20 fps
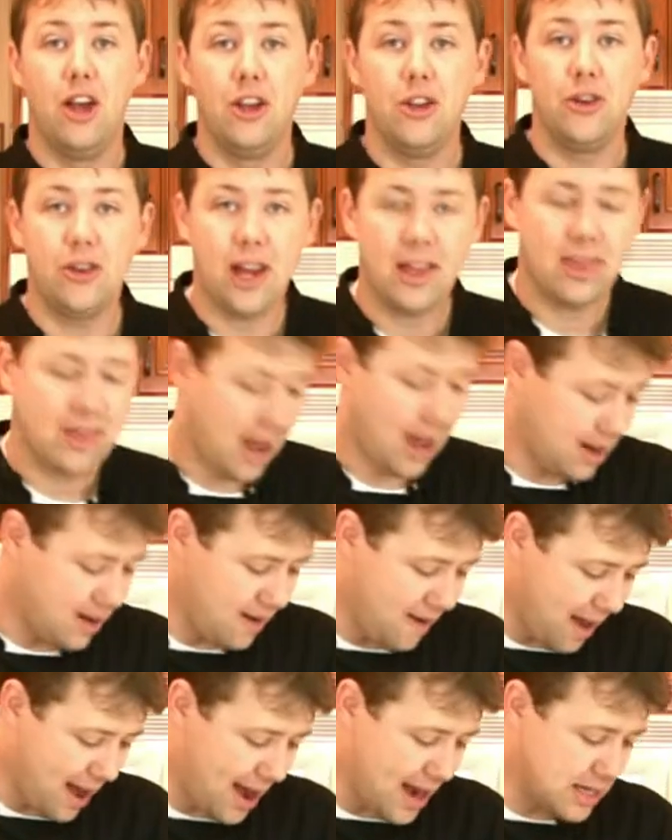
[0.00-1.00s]
You'll get that
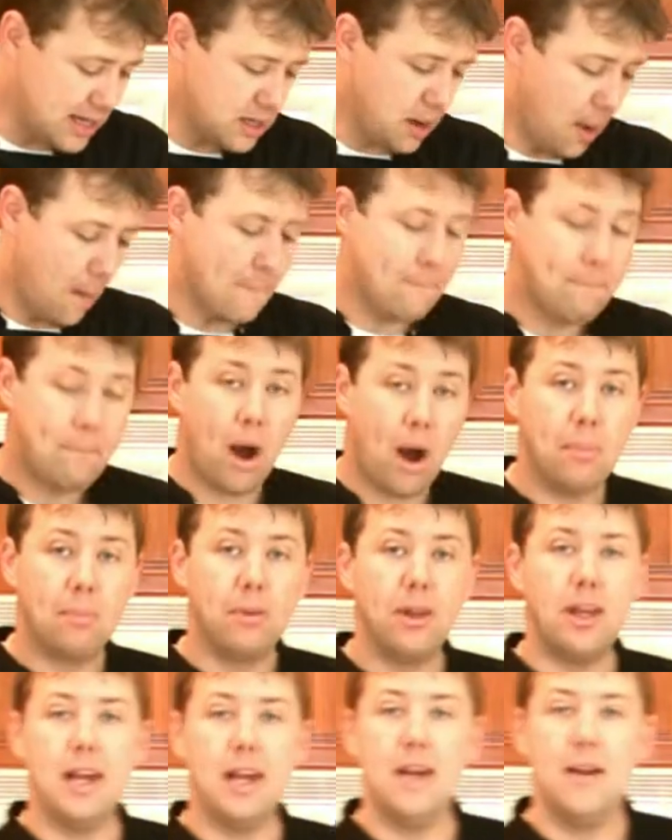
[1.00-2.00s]
nice,
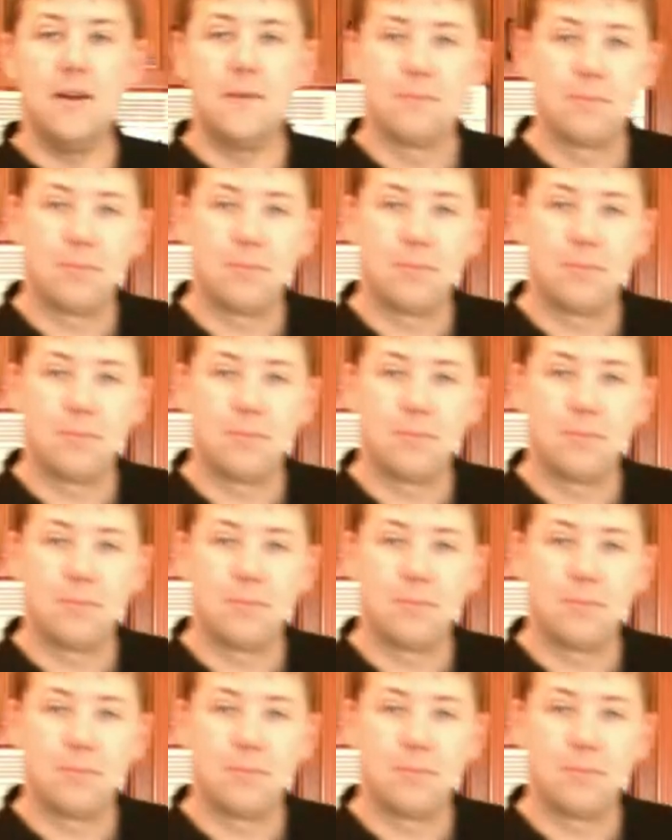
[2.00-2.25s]
bubbly,